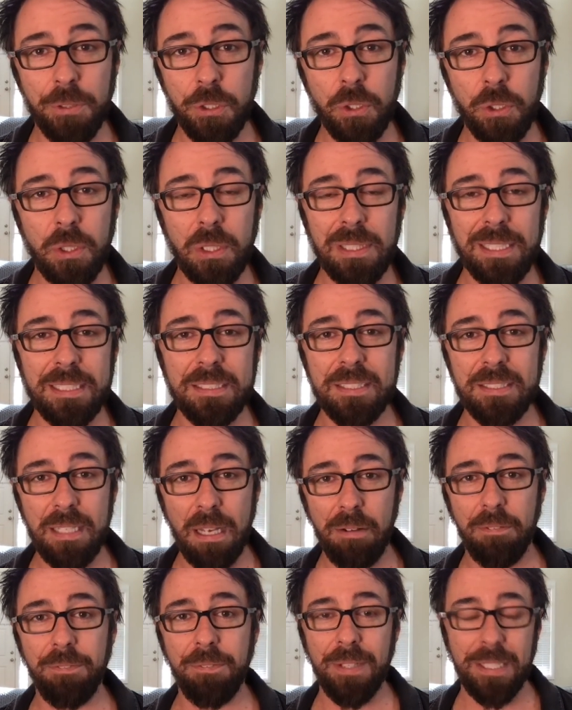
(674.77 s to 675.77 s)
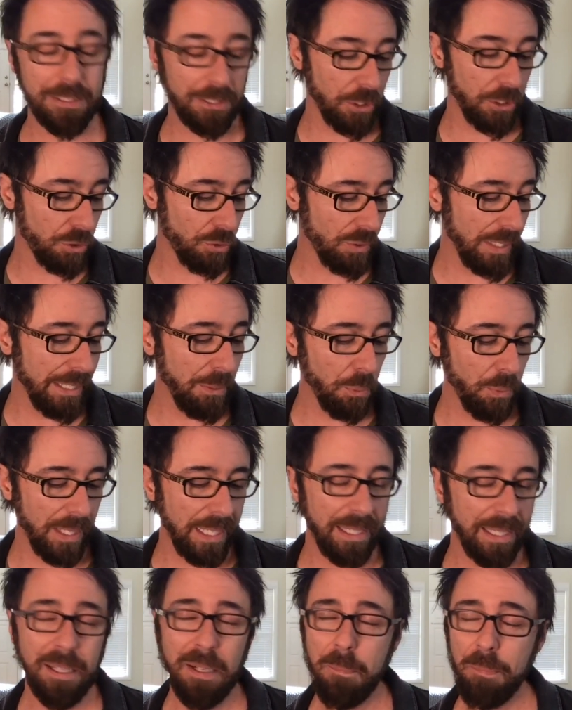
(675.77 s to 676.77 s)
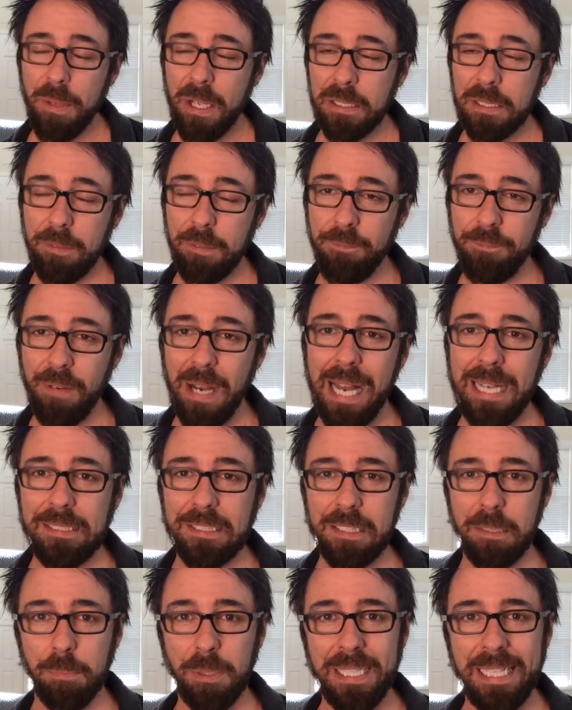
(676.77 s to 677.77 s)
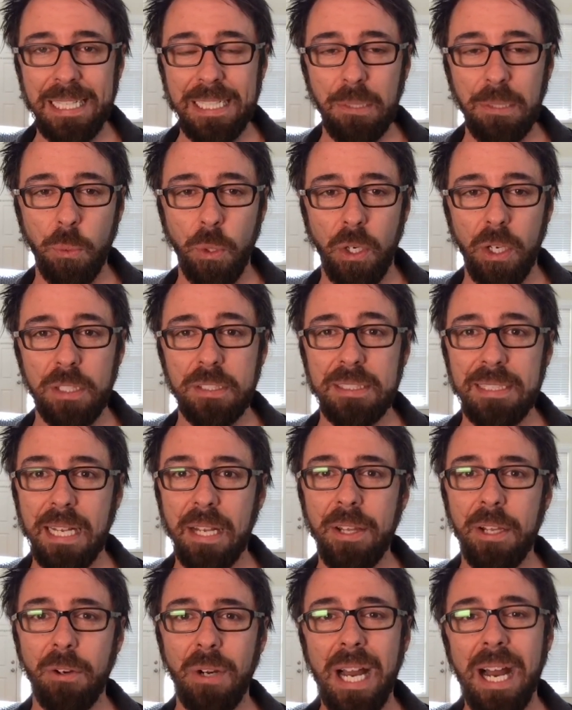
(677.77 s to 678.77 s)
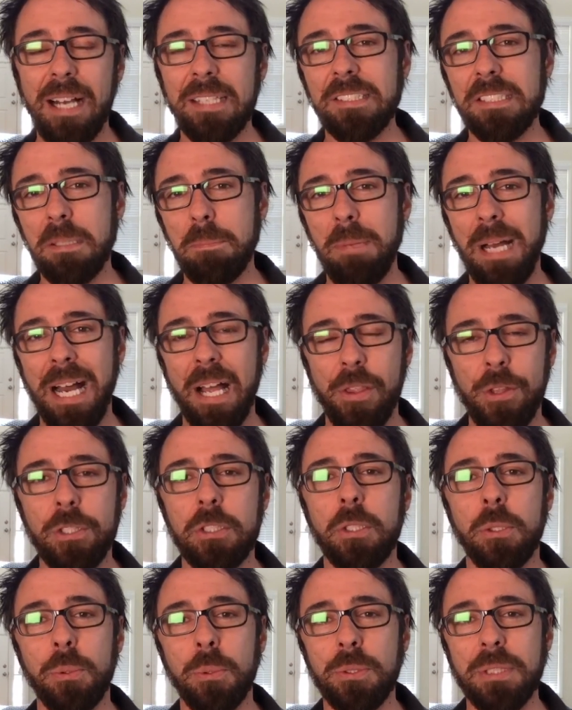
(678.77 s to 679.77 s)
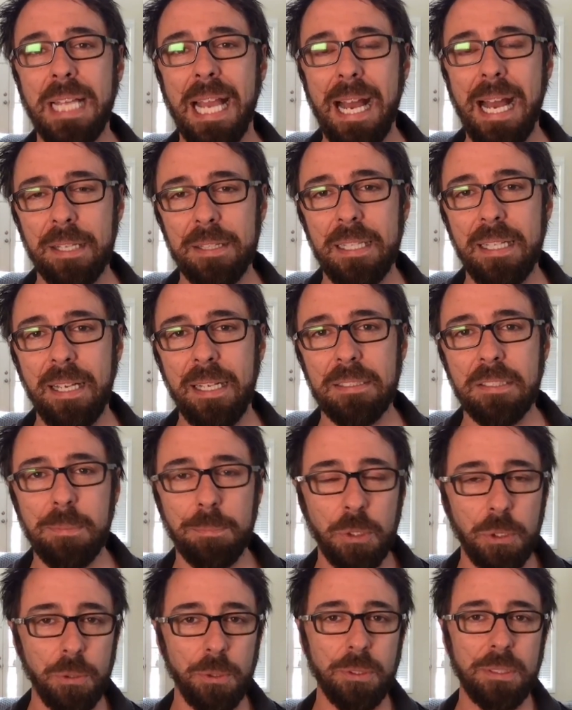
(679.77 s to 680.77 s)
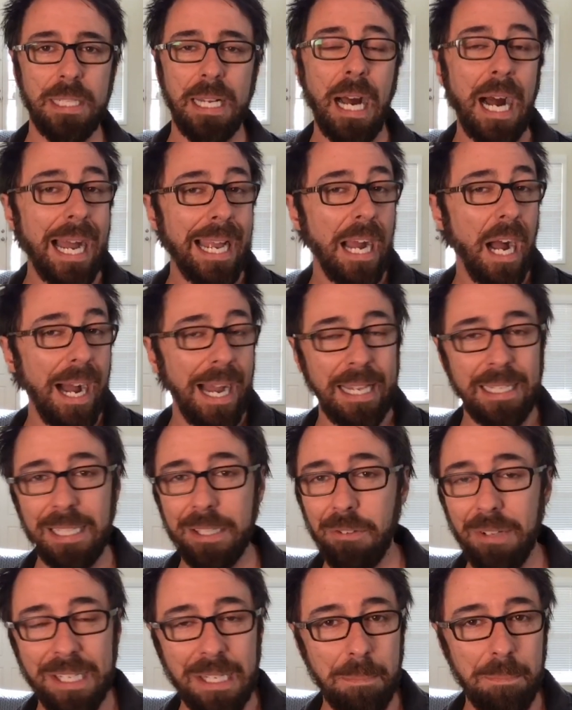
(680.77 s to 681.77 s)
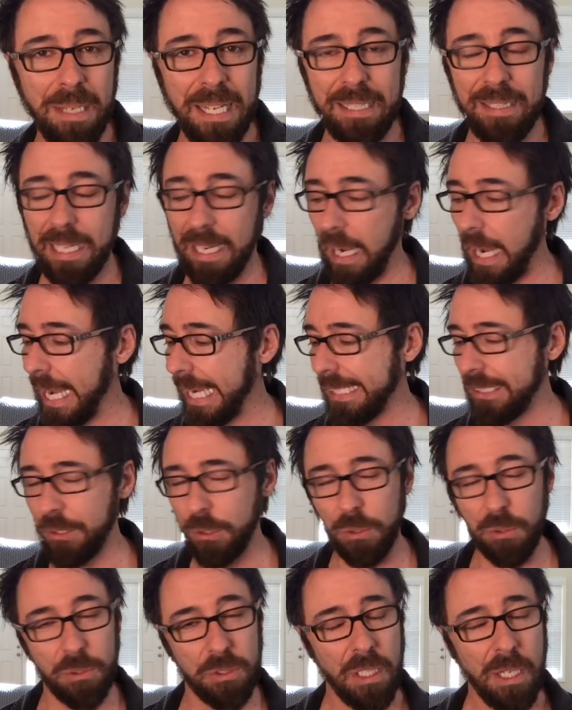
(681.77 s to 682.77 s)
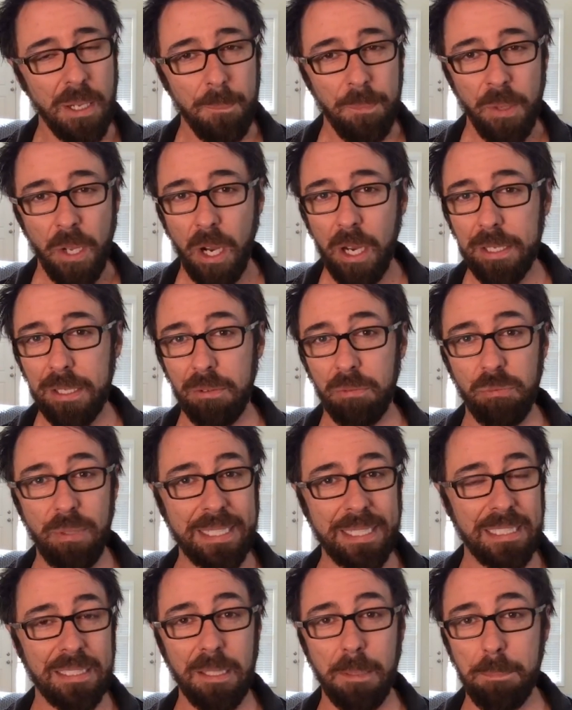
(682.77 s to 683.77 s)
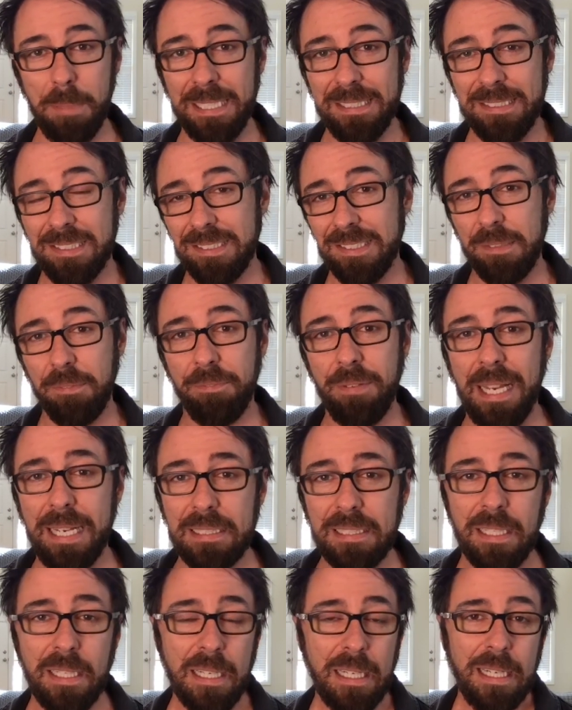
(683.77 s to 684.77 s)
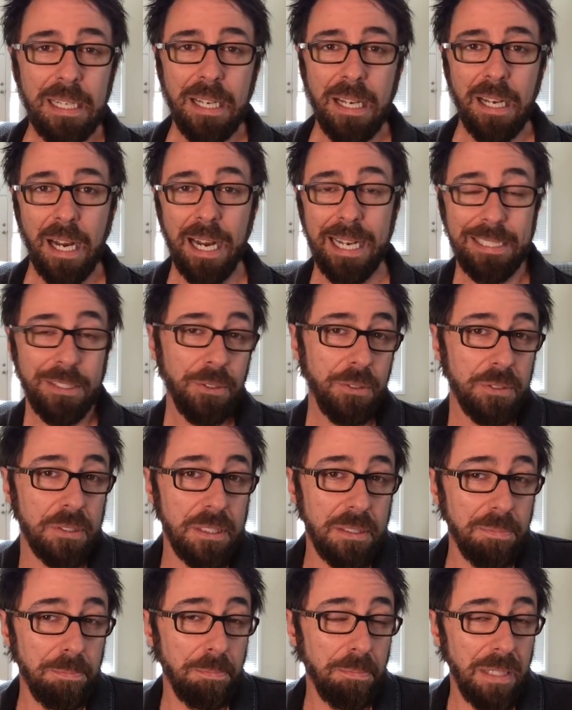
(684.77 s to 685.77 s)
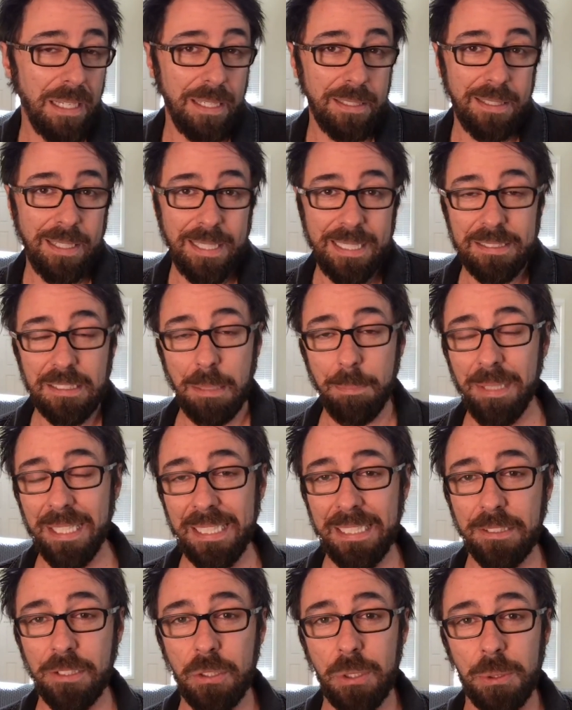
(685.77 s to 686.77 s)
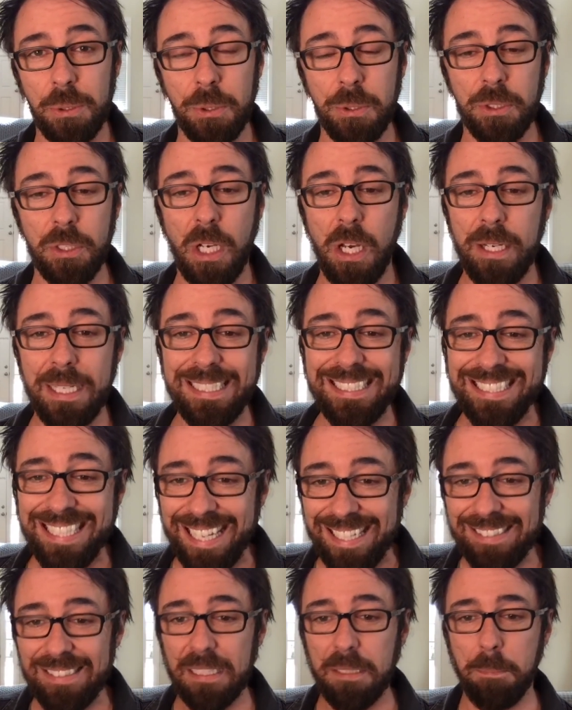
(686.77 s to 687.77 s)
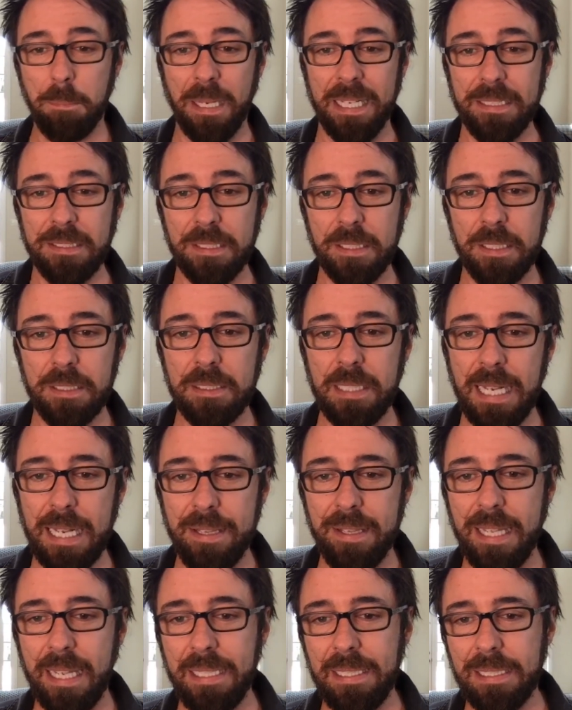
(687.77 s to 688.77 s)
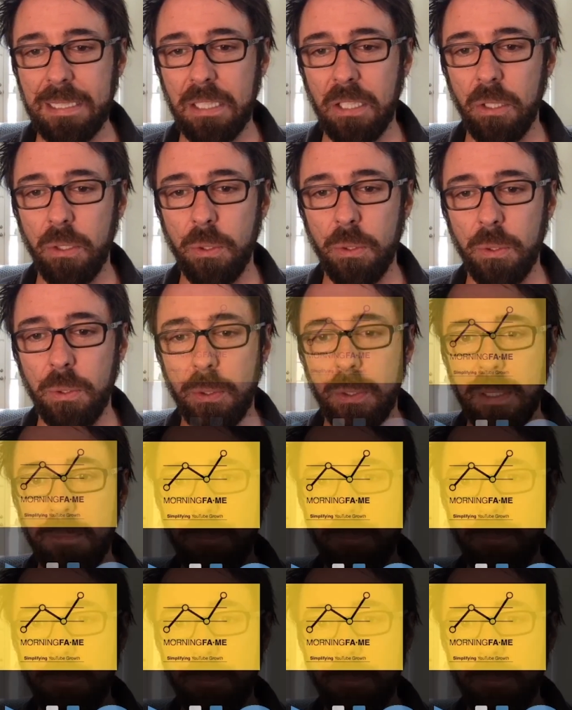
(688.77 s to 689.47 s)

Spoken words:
Google itself is a great way to find some keywords. Now, there are some other tools out there, some tools that I highly recommend that I use on a regular basis. In fact, I use some of these tools on a daily basis, and they include